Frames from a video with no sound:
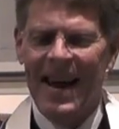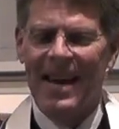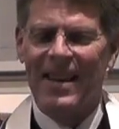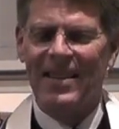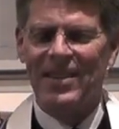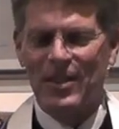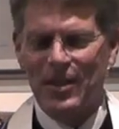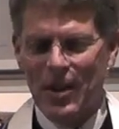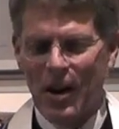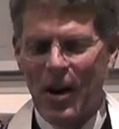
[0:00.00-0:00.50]
And
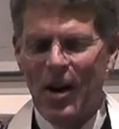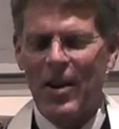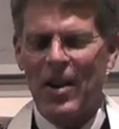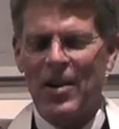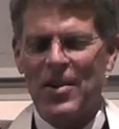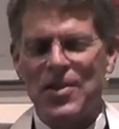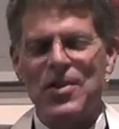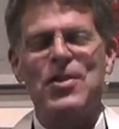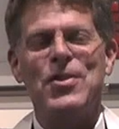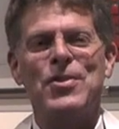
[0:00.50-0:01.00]
start
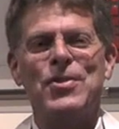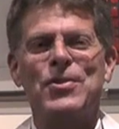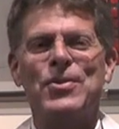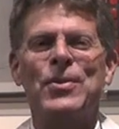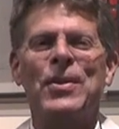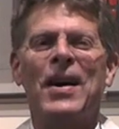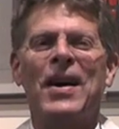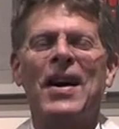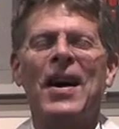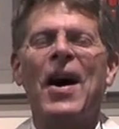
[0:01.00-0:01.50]
anew
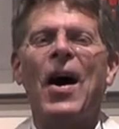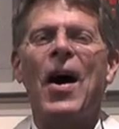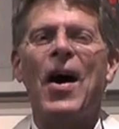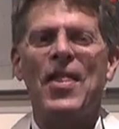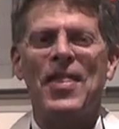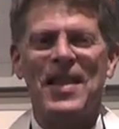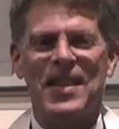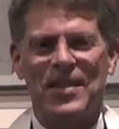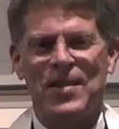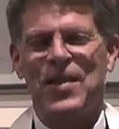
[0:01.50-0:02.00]

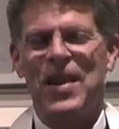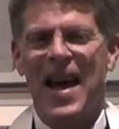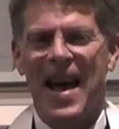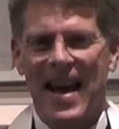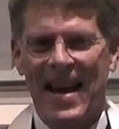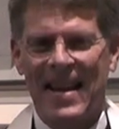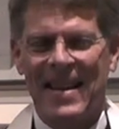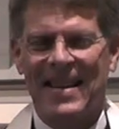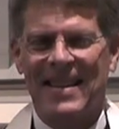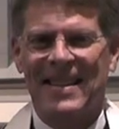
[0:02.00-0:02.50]
on this
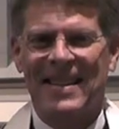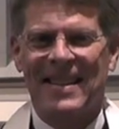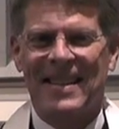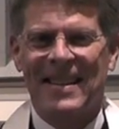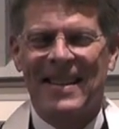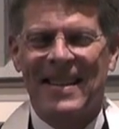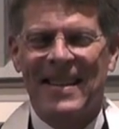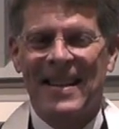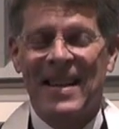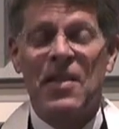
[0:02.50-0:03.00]
day.
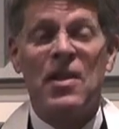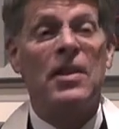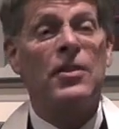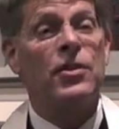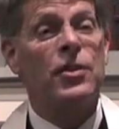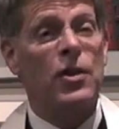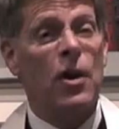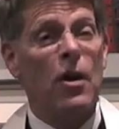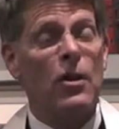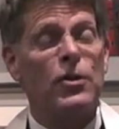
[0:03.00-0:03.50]
This
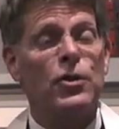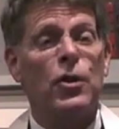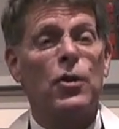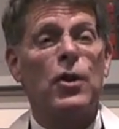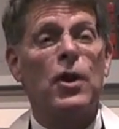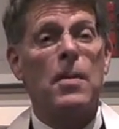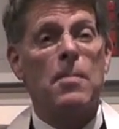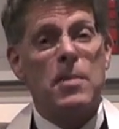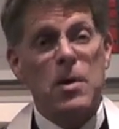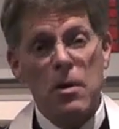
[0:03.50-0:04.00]
is also
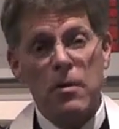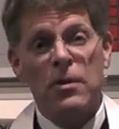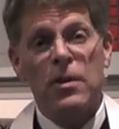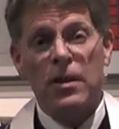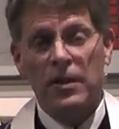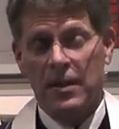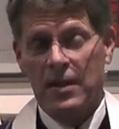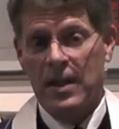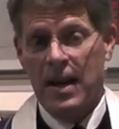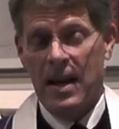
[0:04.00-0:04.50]

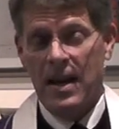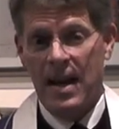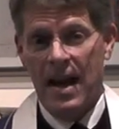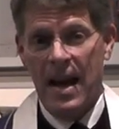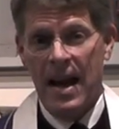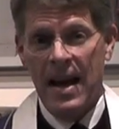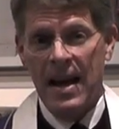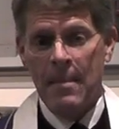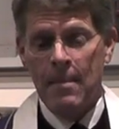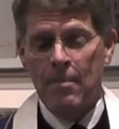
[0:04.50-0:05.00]
Communion
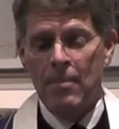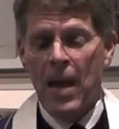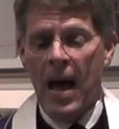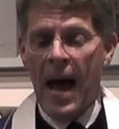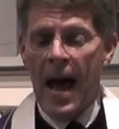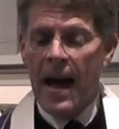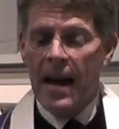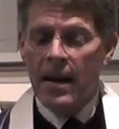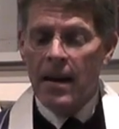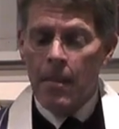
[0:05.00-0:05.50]
Sunday,
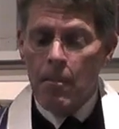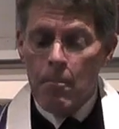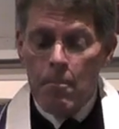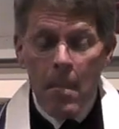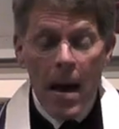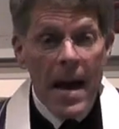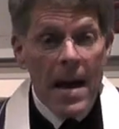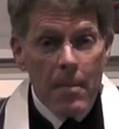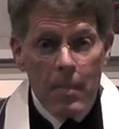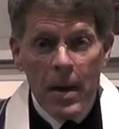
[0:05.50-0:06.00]
and
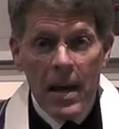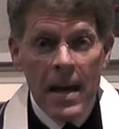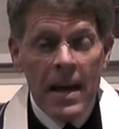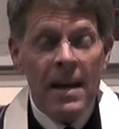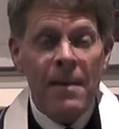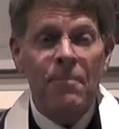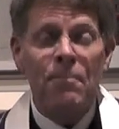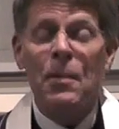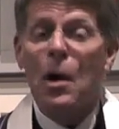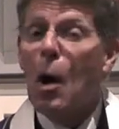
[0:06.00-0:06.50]

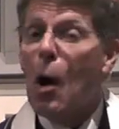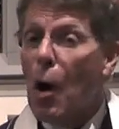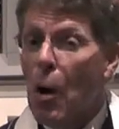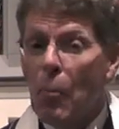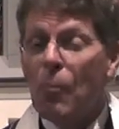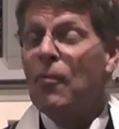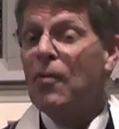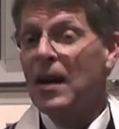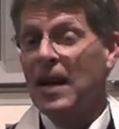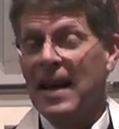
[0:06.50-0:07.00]
maybe,
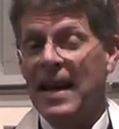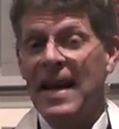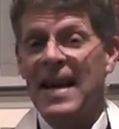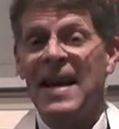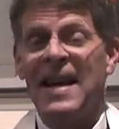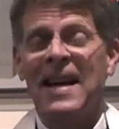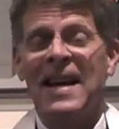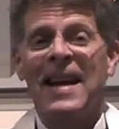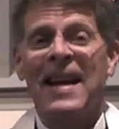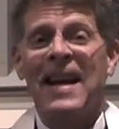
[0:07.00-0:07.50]

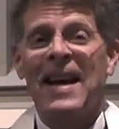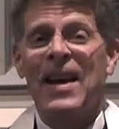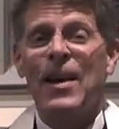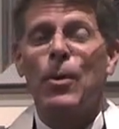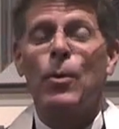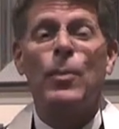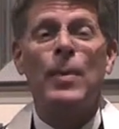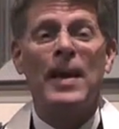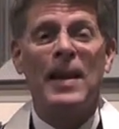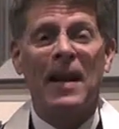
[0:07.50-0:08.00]
hopefully, it
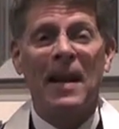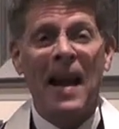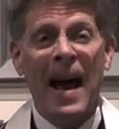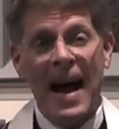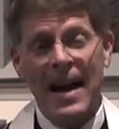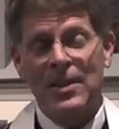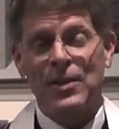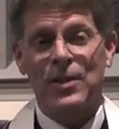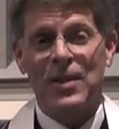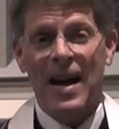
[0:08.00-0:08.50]
will be the
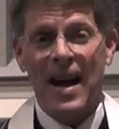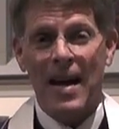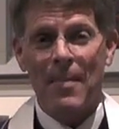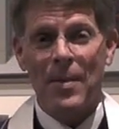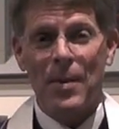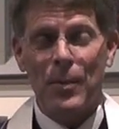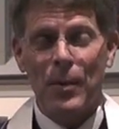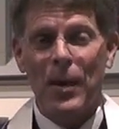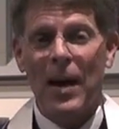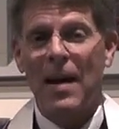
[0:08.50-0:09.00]
last time
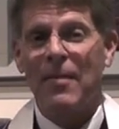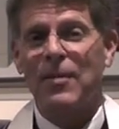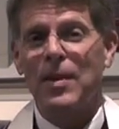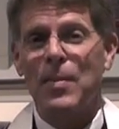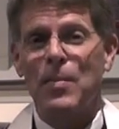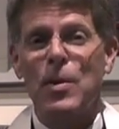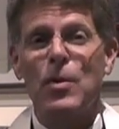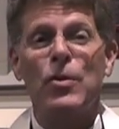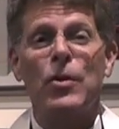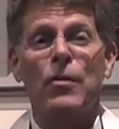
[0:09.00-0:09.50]
that we'll have
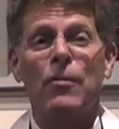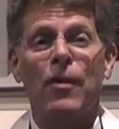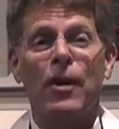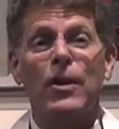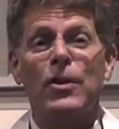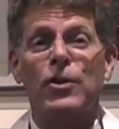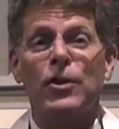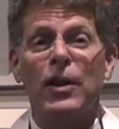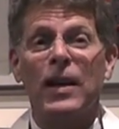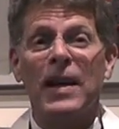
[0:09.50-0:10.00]
communion
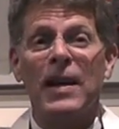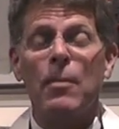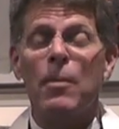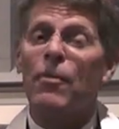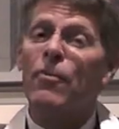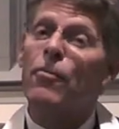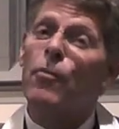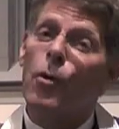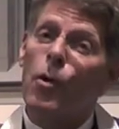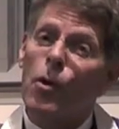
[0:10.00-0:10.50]
virtually
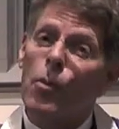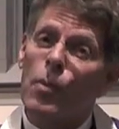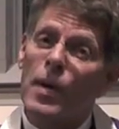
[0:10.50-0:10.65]
before